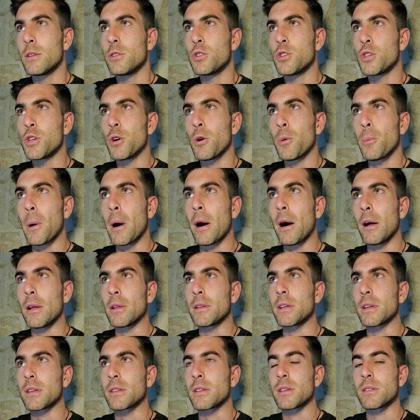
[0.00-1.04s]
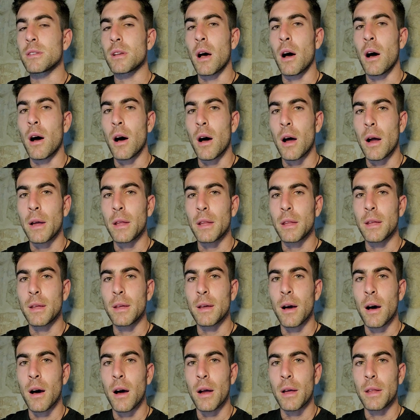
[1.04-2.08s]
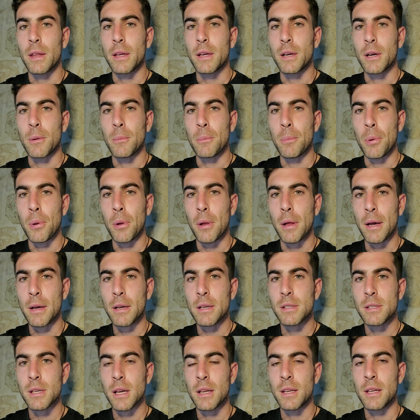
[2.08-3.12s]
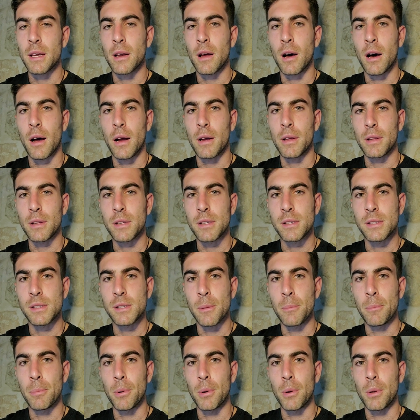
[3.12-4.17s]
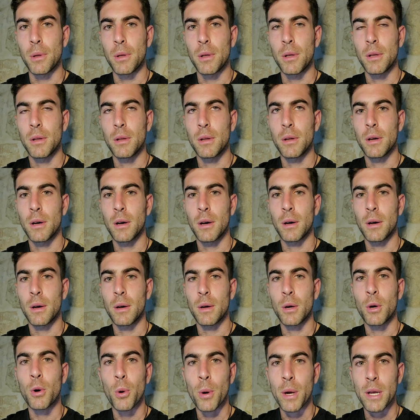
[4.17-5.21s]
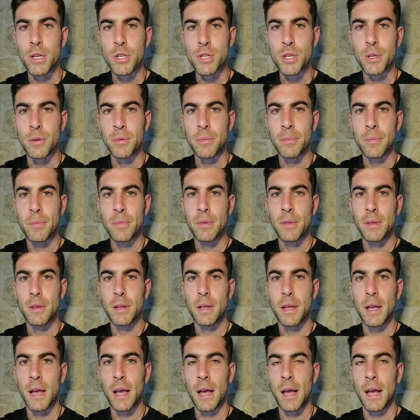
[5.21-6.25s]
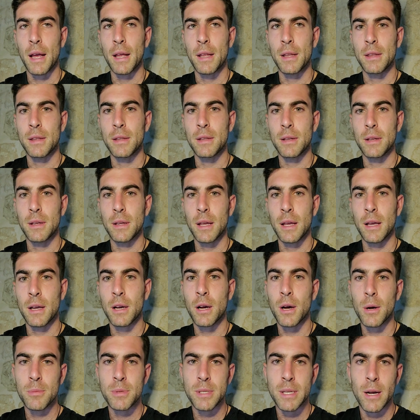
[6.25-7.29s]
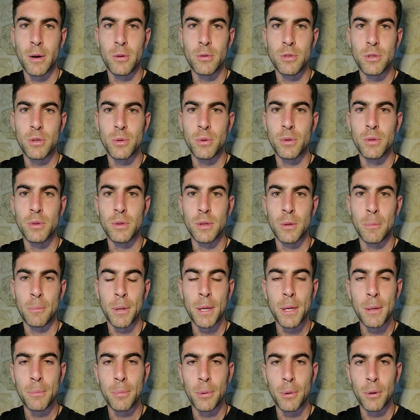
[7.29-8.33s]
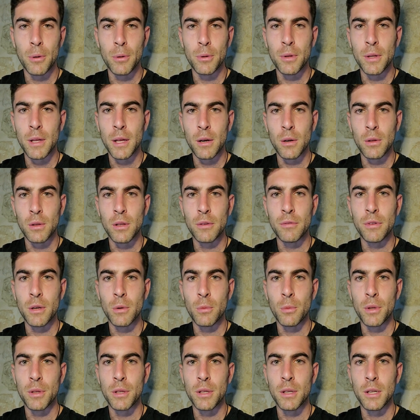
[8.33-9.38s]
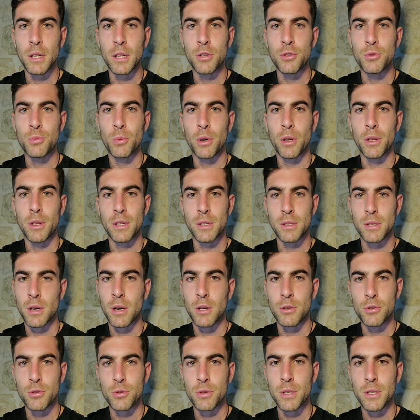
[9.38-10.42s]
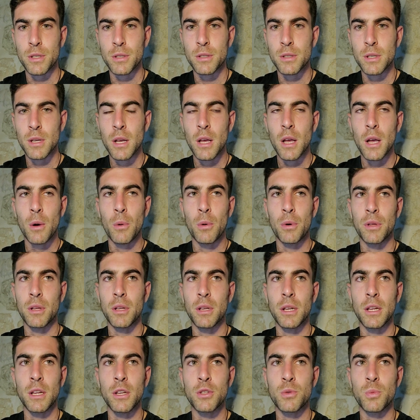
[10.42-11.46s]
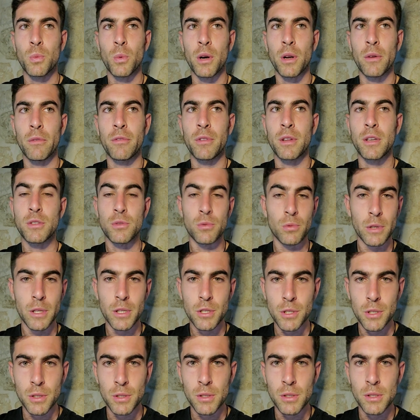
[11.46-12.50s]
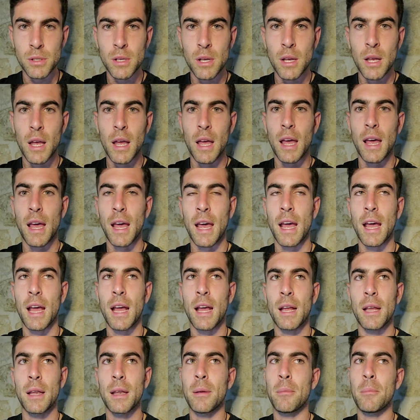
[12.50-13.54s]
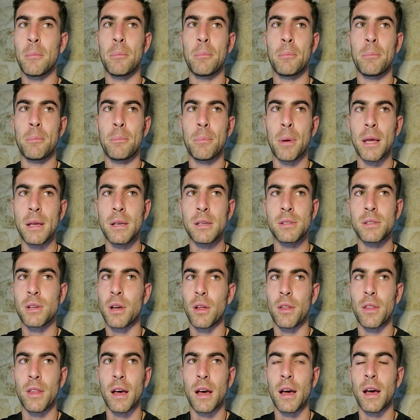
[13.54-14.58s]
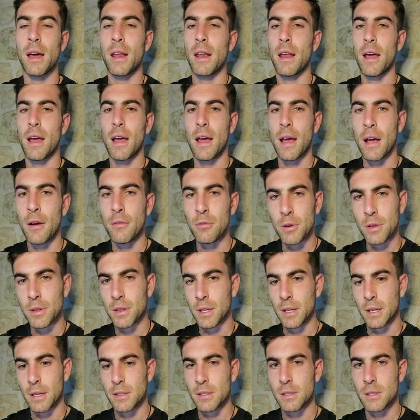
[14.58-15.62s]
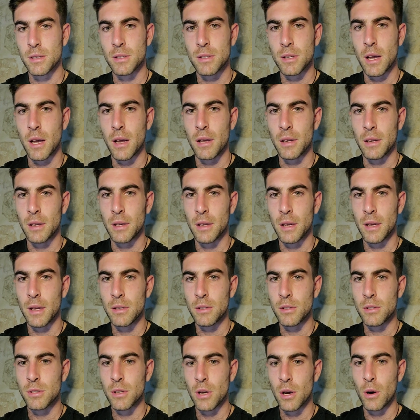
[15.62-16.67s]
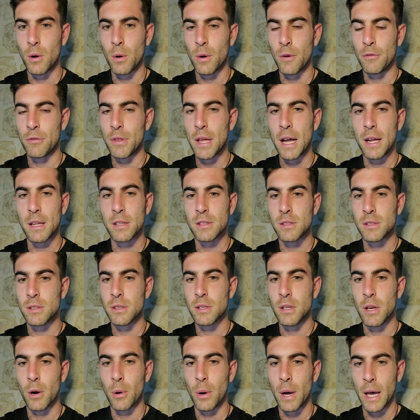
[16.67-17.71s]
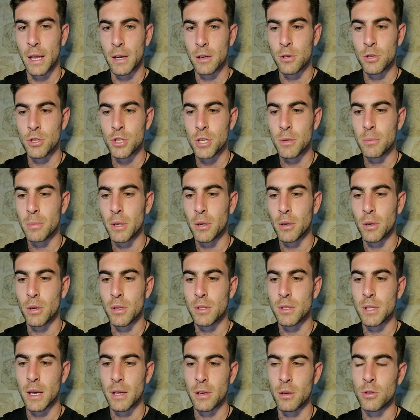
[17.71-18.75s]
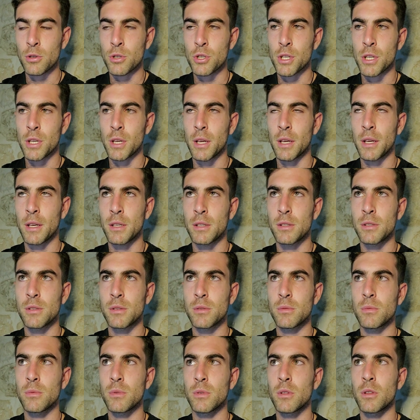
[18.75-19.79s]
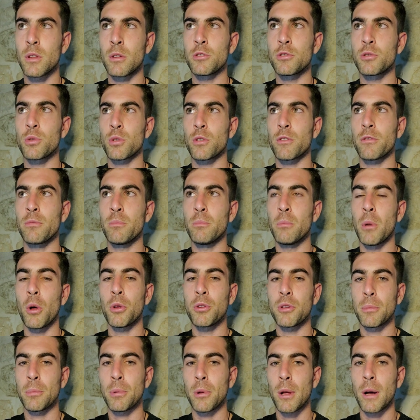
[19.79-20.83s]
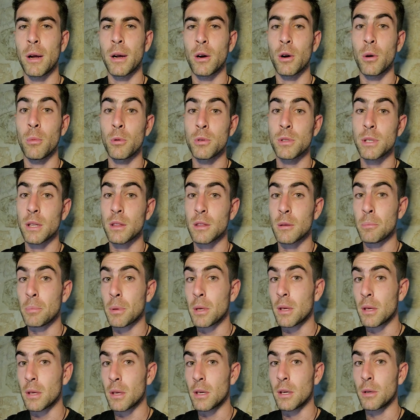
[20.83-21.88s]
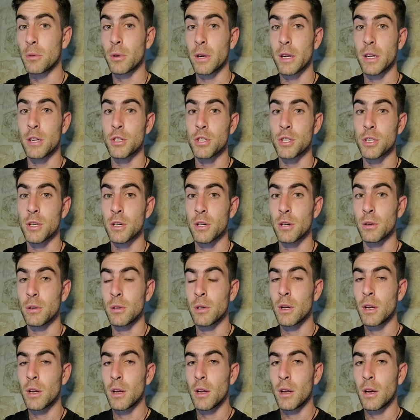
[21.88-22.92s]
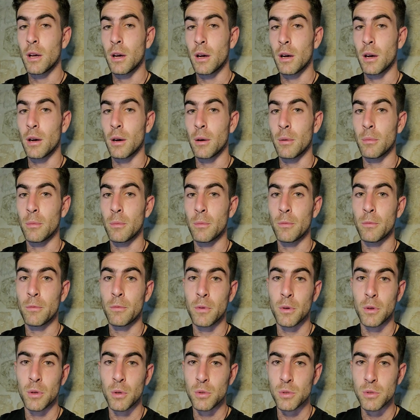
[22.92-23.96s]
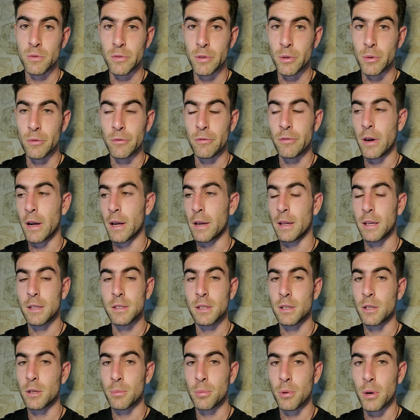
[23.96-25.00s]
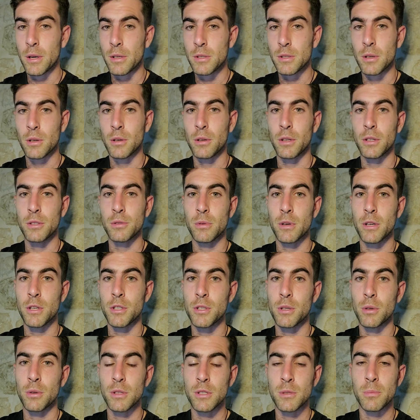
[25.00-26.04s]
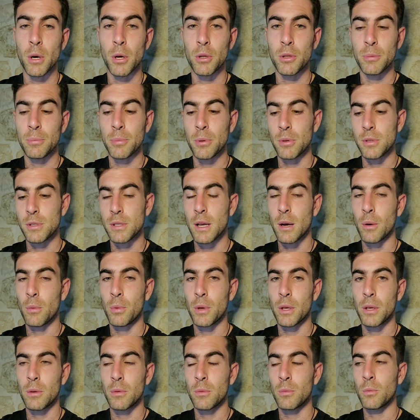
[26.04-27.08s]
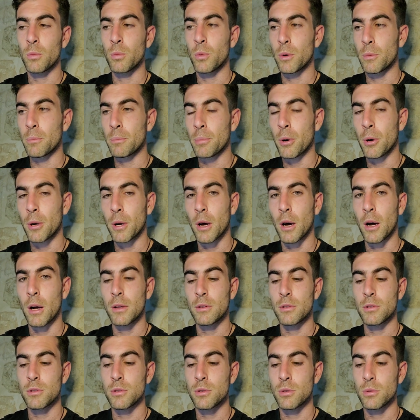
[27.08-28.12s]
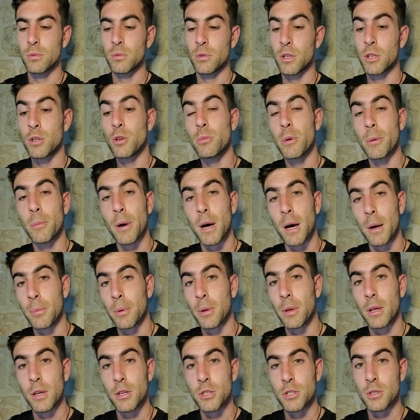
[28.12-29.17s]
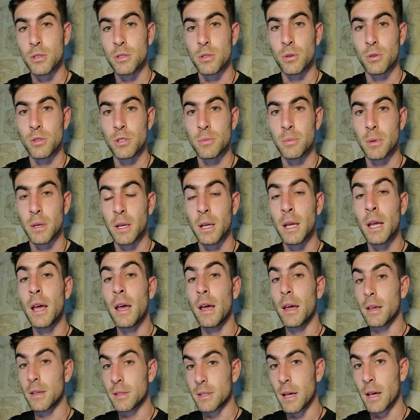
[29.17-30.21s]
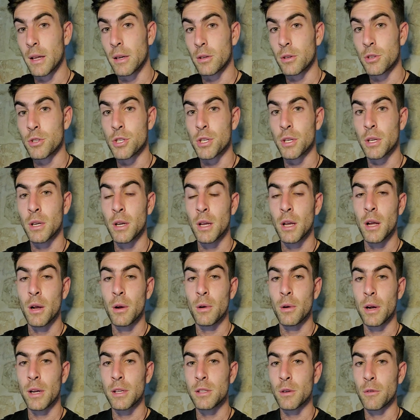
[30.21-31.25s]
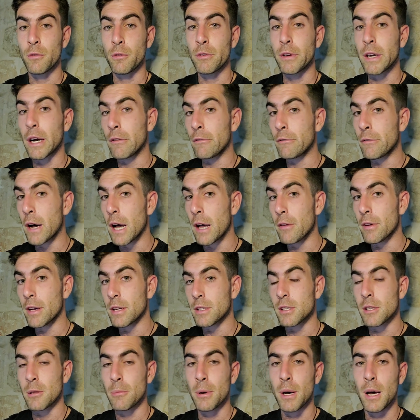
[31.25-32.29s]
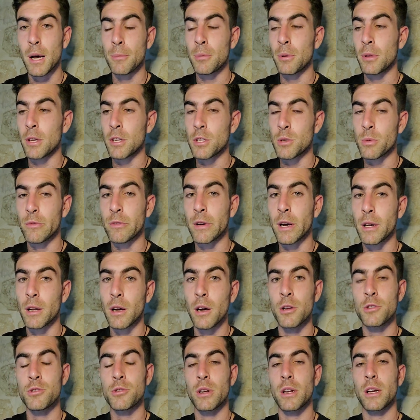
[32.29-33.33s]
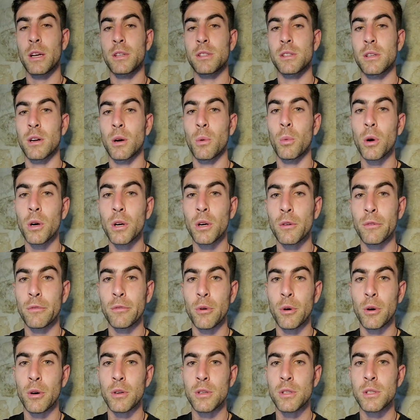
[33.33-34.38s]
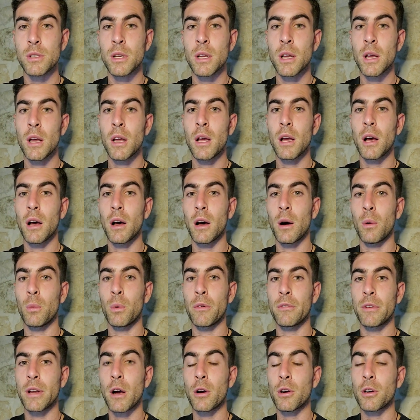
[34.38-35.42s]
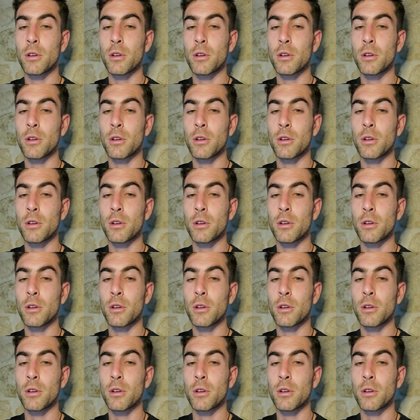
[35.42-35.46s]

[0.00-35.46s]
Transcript: geopolitics is a highly, highly complex and yet highly simple equation. And it comes down to the people that are living within each one of these countries, within each one of these regions. And based on that, everything gets decided. And so if that's, energy, because energy is the sort of multiplier, almost like the PE ratio For those of you in finance, like your price to earnings ratio, these multiples that we would put onto the human population, so to speak, is energy, right? So if we've got 5x in the population, we've got 100x in our worker force, we've now